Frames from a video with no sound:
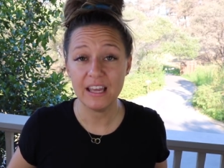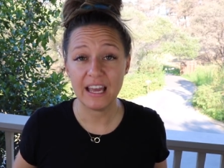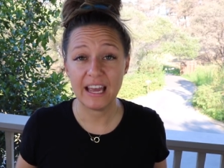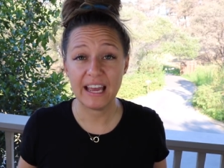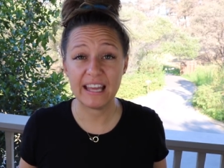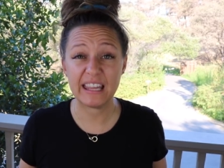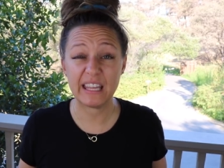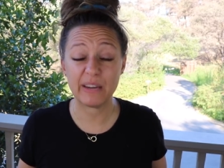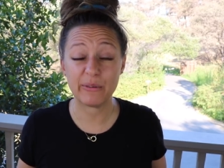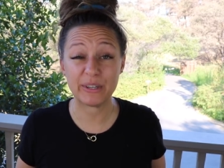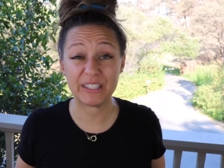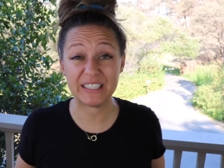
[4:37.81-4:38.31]

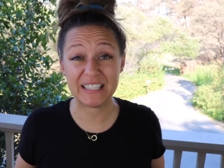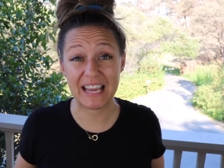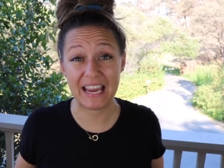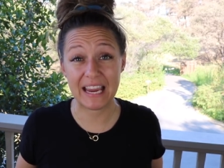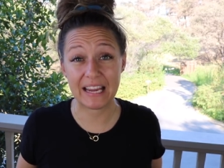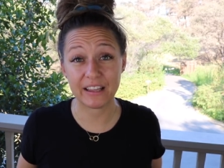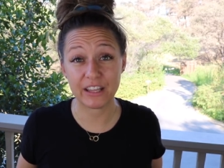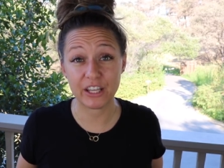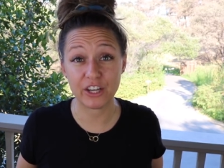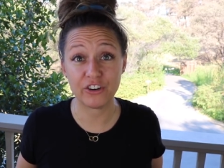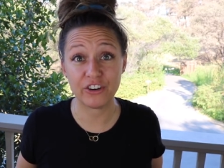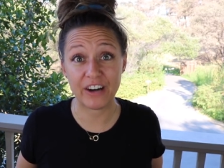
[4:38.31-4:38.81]
and they were
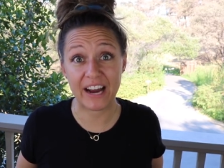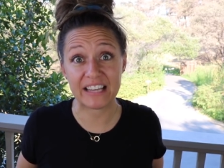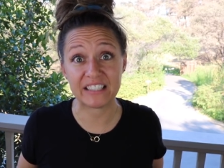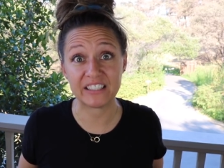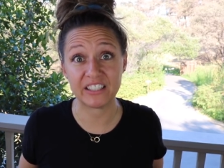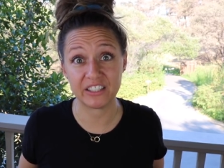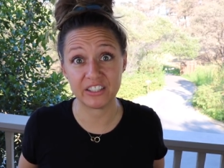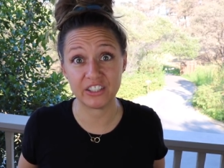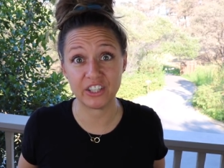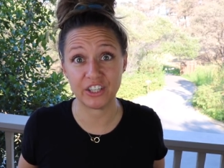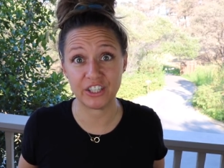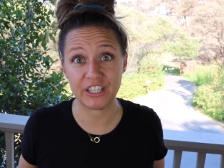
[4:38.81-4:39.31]
saying the grass
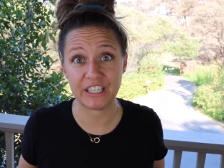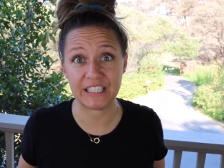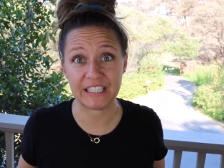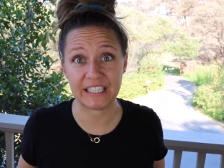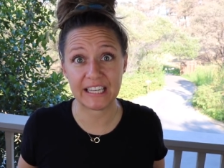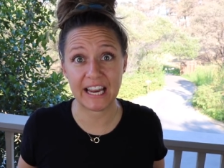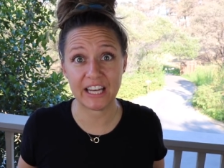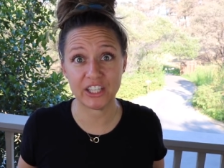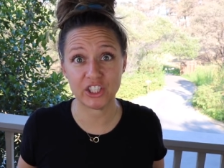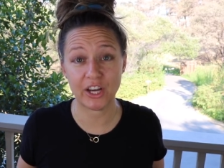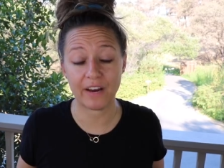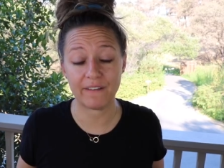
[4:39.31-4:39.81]
is starting to
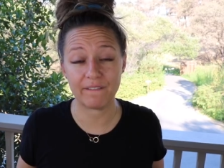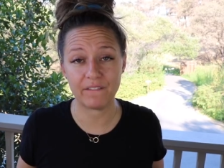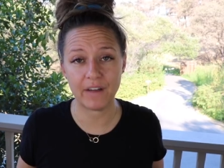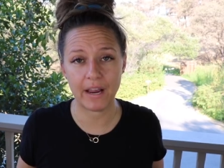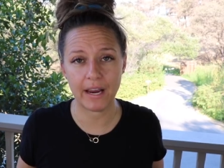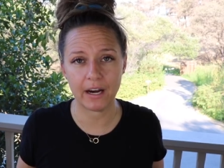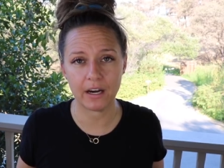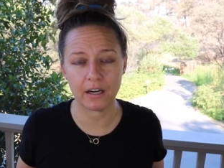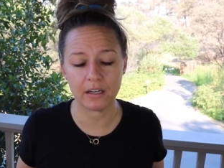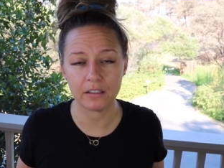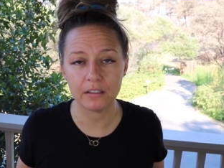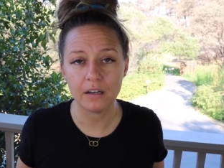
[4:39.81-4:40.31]
catch on
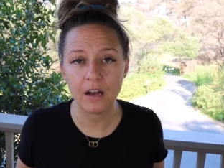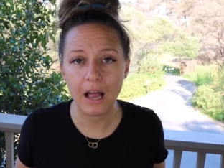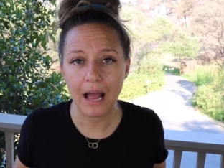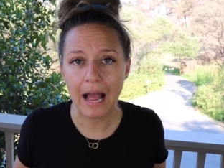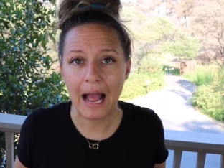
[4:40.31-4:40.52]
fire.